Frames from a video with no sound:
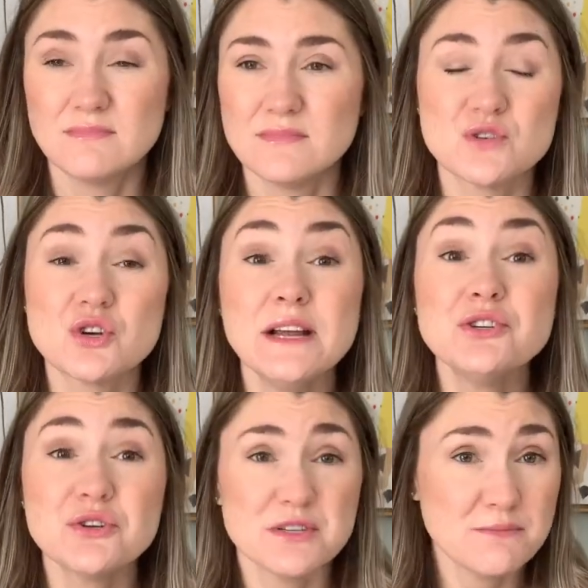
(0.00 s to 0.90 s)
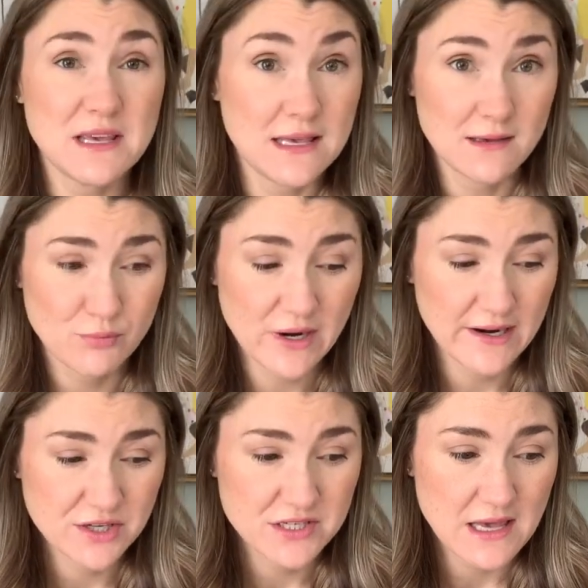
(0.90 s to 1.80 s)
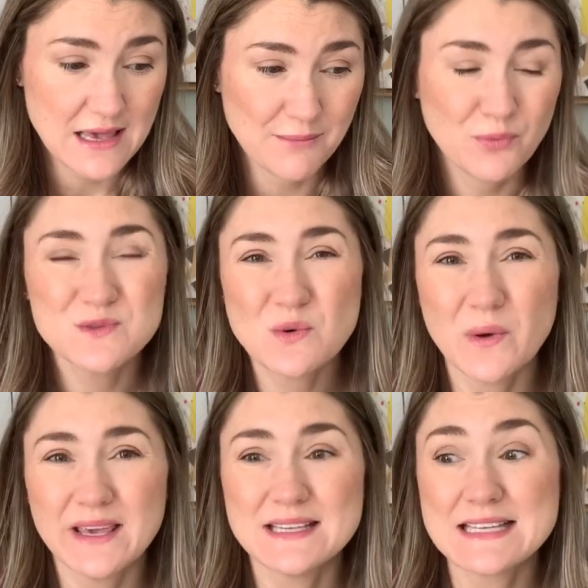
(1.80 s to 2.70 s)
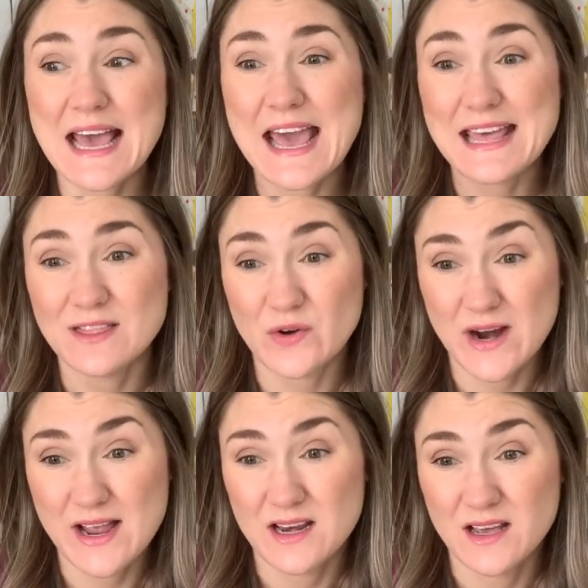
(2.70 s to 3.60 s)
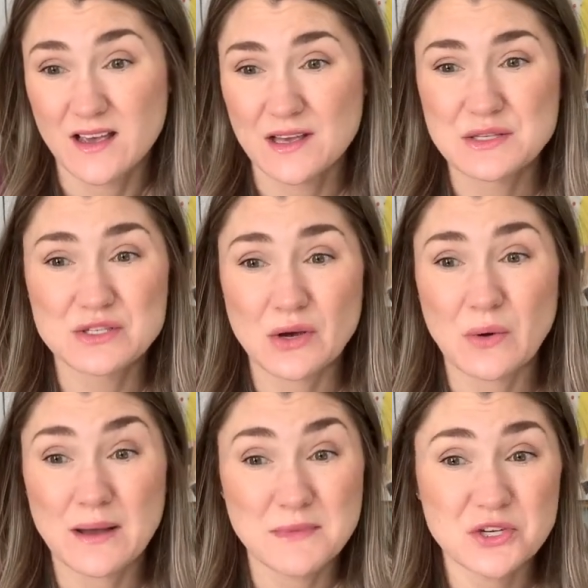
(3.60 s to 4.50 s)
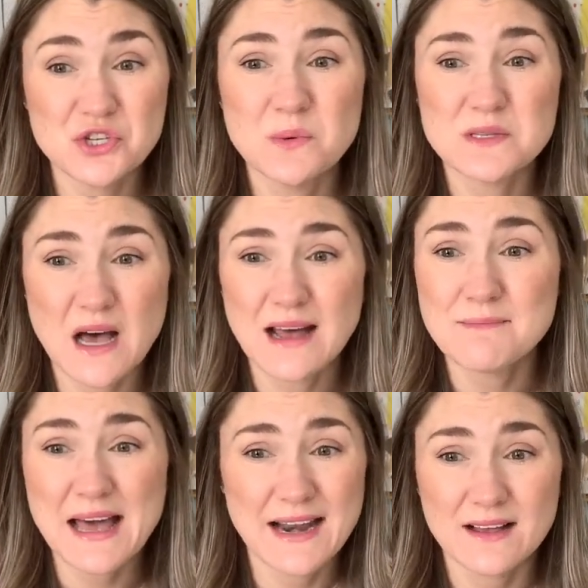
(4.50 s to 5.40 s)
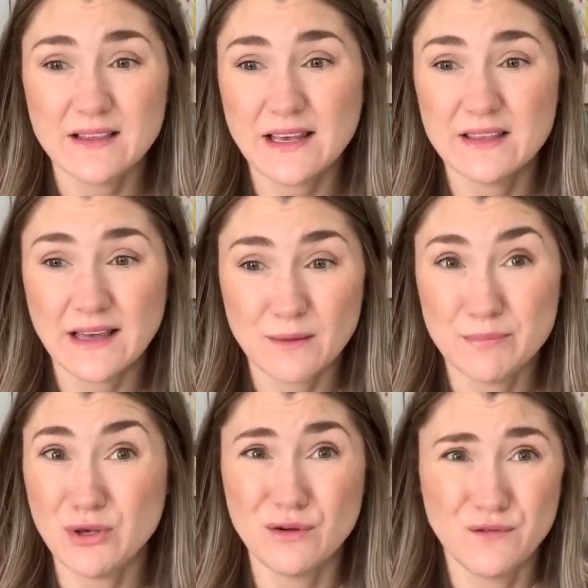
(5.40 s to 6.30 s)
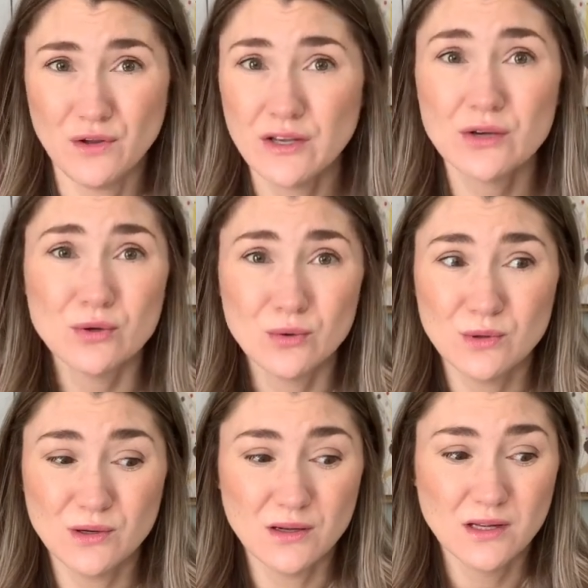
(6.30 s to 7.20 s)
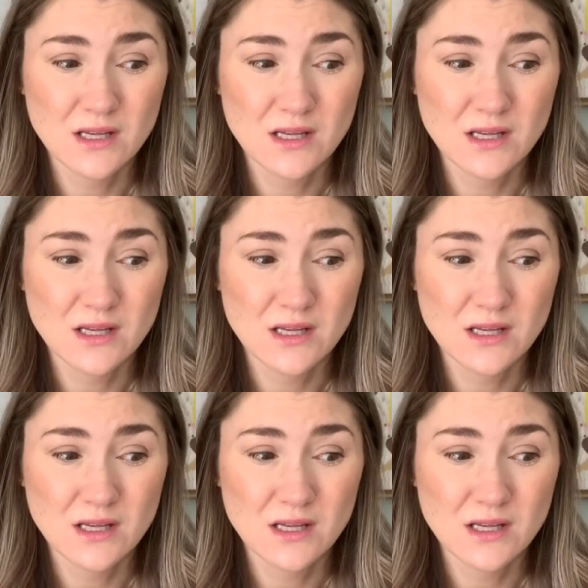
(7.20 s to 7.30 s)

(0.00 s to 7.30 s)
stranger to me prior to camp, was going into eighth grade. So, I mean, she was automatically like beautiful and cool.